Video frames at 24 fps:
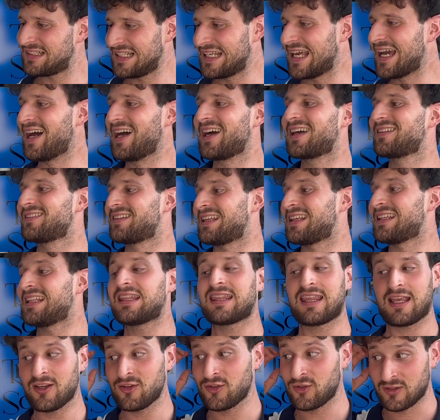
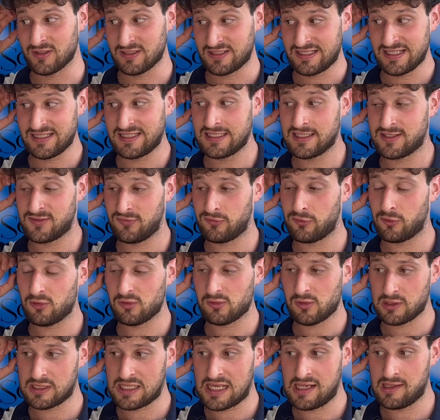the issue is this is for
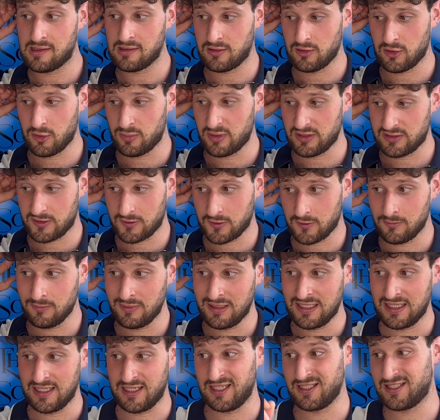Ronaldo, but to
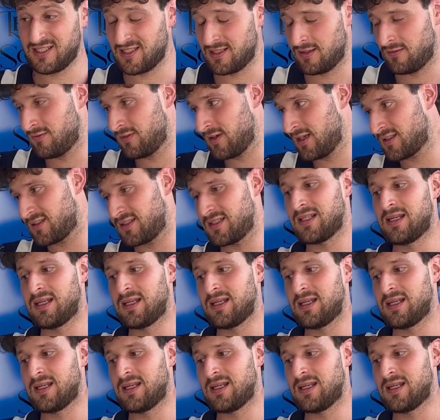me it's Invicta